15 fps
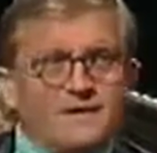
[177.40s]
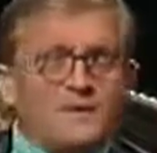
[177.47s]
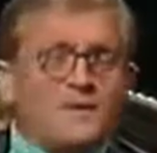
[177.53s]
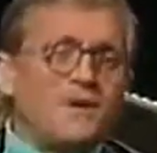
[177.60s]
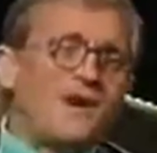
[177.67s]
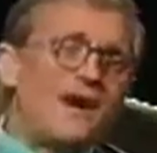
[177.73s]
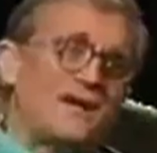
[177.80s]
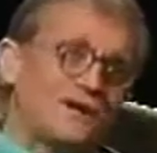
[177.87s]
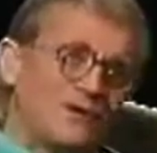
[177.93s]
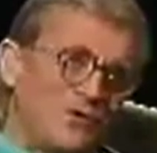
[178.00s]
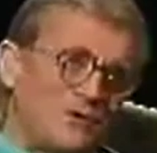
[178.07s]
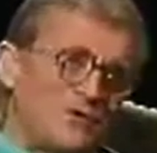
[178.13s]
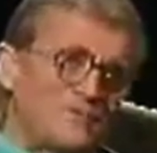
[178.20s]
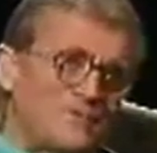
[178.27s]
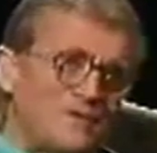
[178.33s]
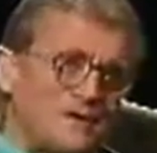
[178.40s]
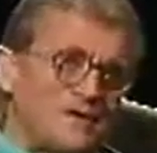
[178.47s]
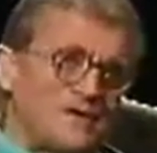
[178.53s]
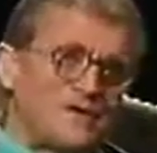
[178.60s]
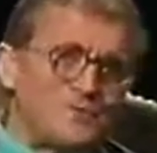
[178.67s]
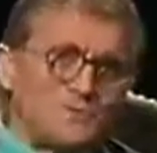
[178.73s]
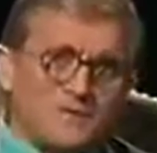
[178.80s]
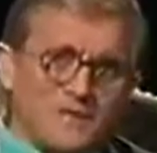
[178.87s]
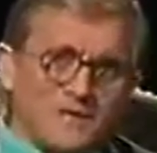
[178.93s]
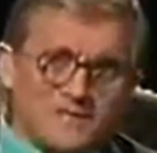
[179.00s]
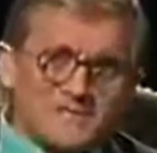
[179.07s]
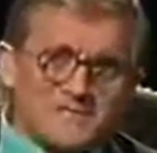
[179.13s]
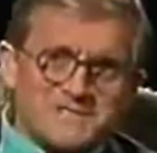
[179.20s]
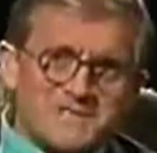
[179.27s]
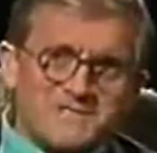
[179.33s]
Well, I call them very new
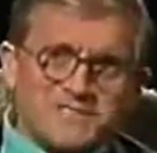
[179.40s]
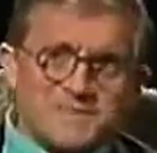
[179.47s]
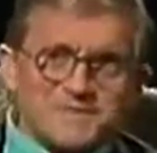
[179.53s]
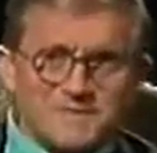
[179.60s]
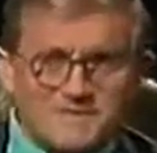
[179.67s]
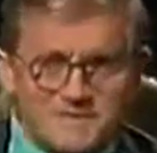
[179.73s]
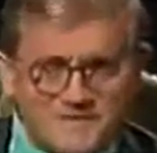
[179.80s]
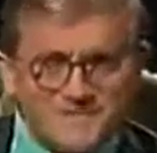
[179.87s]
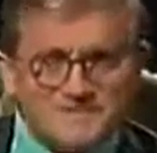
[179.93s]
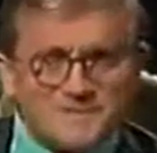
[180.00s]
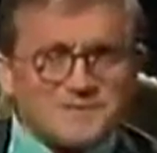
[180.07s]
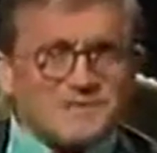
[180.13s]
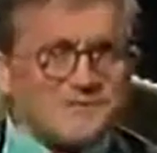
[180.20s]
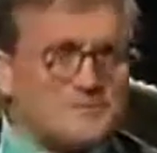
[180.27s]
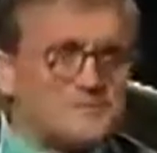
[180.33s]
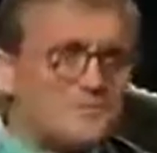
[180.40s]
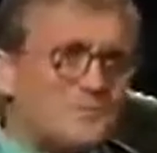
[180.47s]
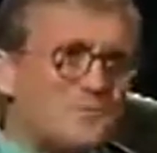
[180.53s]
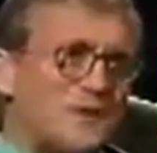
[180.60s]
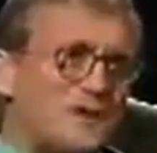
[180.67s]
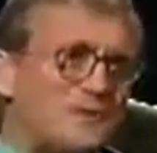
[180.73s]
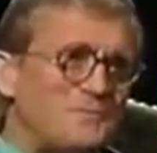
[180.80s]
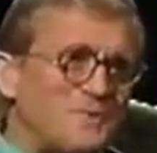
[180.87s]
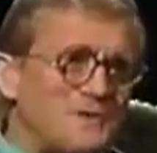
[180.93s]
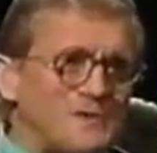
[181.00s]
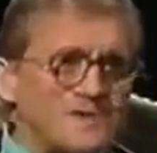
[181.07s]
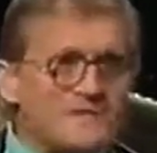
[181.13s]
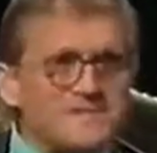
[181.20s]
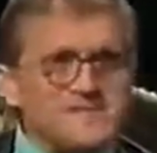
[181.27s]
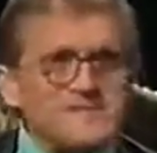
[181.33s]
paintings simply because they were my
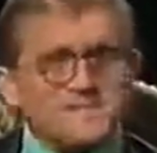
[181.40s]
paintings.